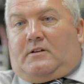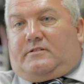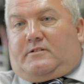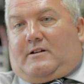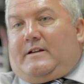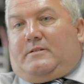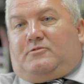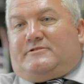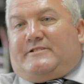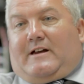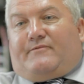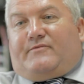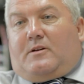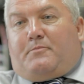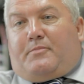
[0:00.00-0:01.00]
they're able to
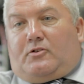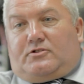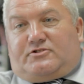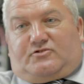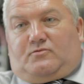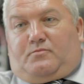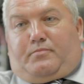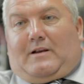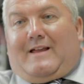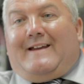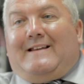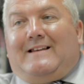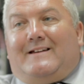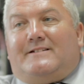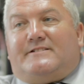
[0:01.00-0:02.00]
have their personal
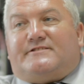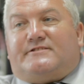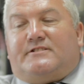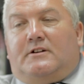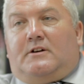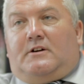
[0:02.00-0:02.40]
playlist.